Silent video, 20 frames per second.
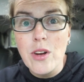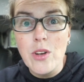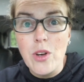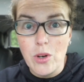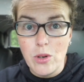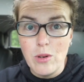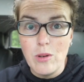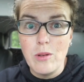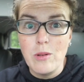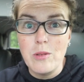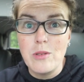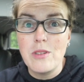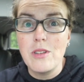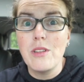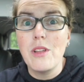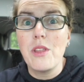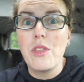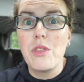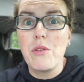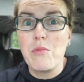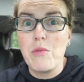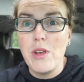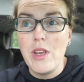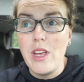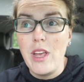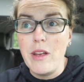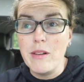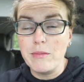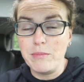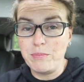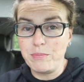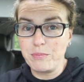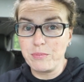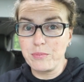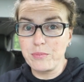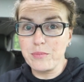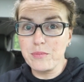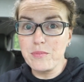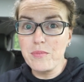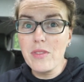goes to the
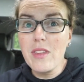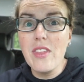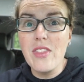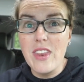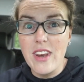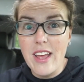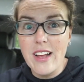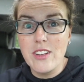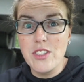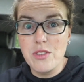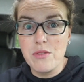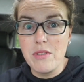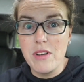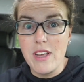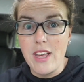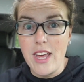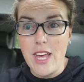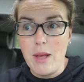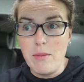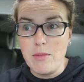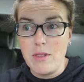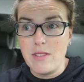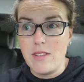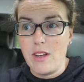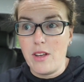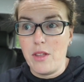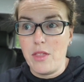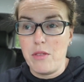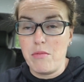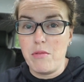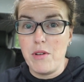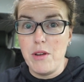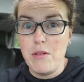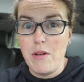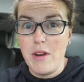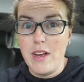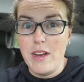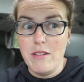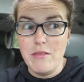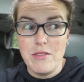next three games. It's like a
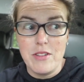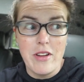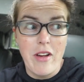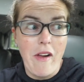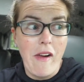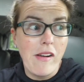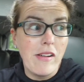three-round